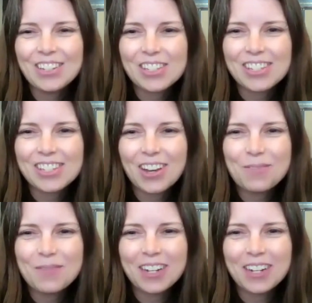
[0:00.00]
Thank you so
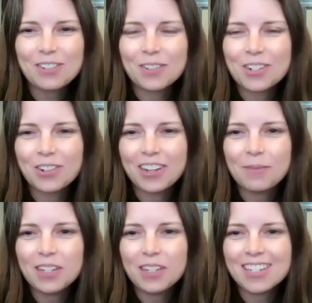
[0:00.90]
much for joining
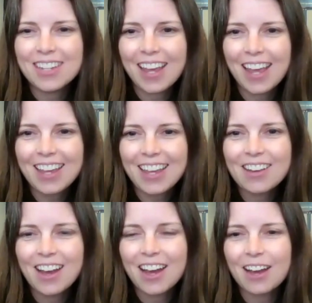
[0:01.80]
me today
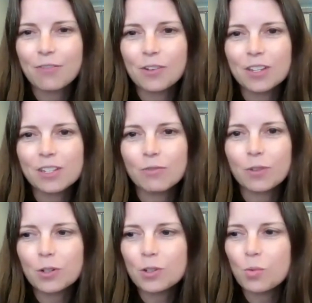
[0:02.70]
for this
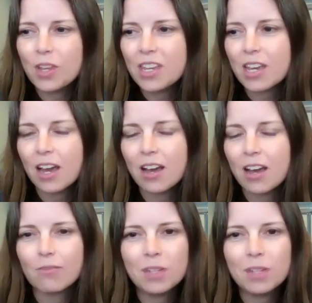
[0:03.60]
first week of
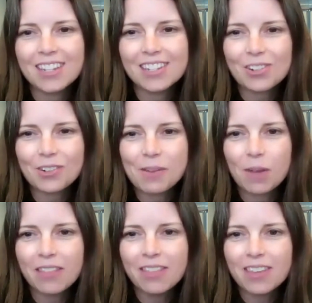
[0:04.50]
Women's History
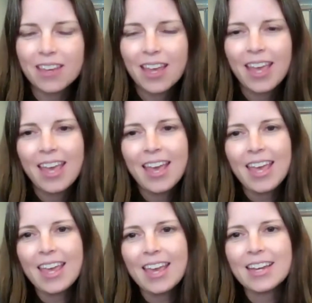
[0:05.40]
Month.
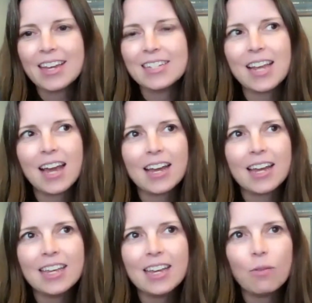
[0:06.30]
And
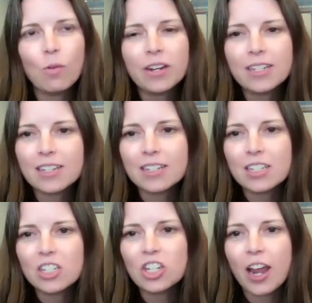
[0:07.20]
I wanted to
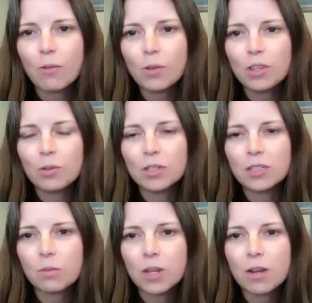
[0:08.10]
chat with you a
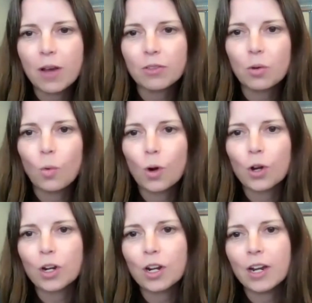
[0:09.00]
little bit about the
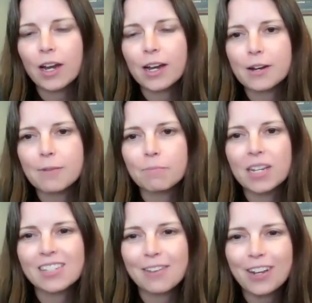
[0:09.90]
work
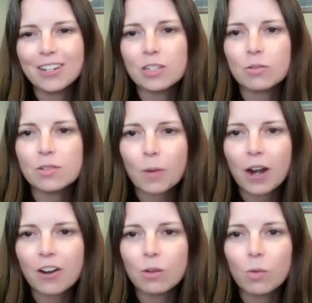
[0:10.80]
because I find it so
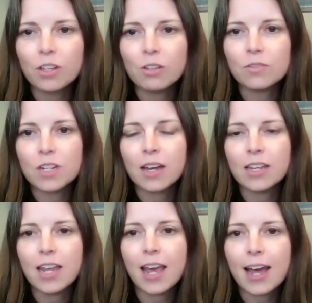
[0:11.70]
inspiring what you've
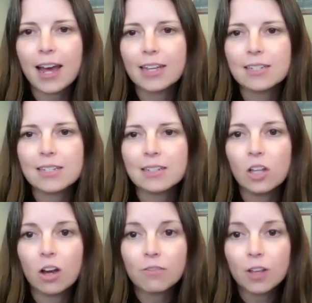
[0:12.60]
done at
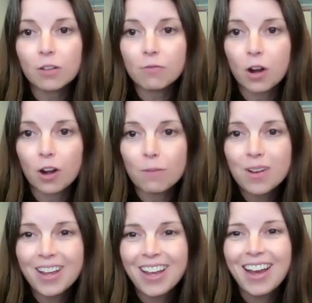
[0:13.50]
Longfellow Farm,